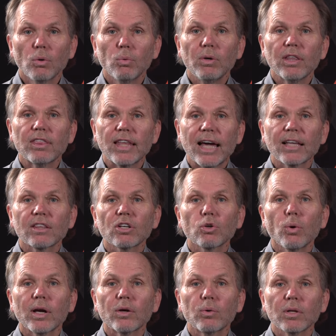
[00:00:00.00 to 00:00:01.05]
We thank the
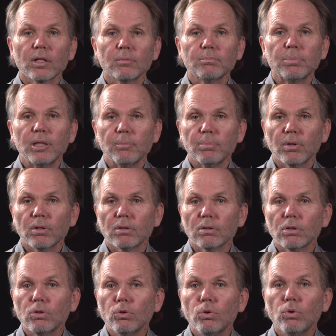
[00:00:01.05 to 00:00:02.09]
Coquitlam people
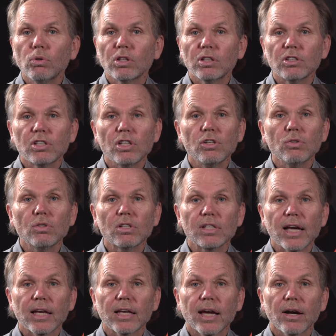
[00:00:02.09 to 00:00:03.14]
who continue to
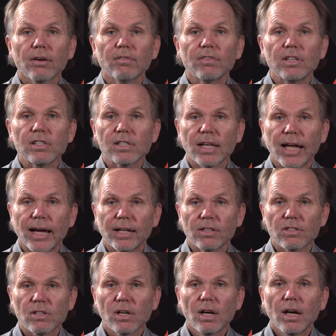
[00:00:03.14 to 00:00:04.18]
take care of these
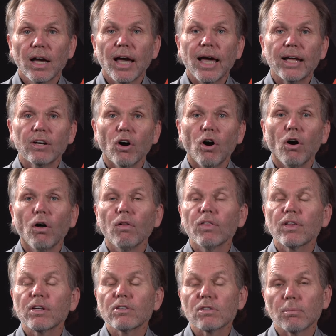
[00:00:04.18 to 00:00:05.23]
lands and all
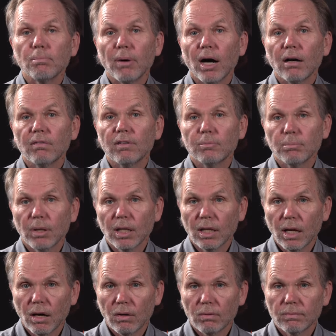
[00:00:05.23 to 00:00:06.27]
that is above and
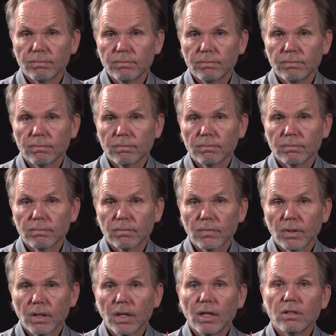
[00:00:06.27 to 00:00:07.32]
below.
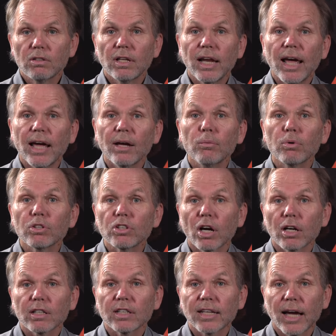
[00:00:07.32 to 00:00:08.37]
Today, we're
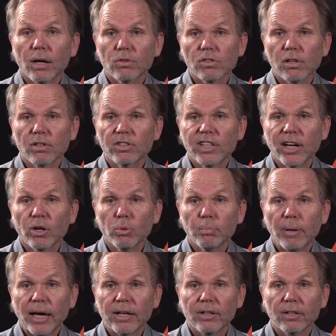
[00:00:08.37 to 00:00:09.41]
talking to Councillor Darrell
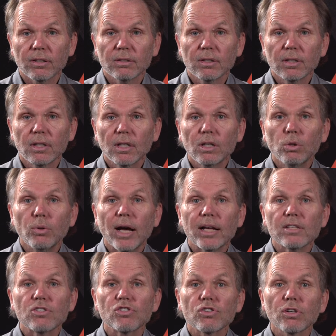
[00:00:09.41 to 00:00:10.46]
Penner, who
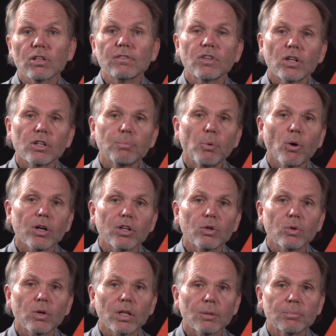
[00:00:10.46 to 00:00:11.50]
has served on the Port
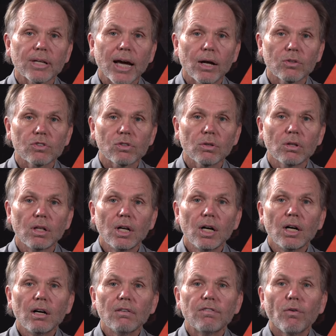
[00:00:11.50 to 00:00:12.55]
Coquitlam Council
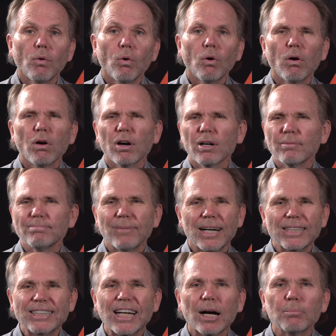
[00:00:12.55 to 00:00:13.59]
for a
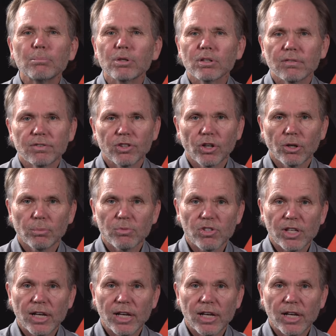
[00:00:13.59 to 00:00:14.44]
number of terms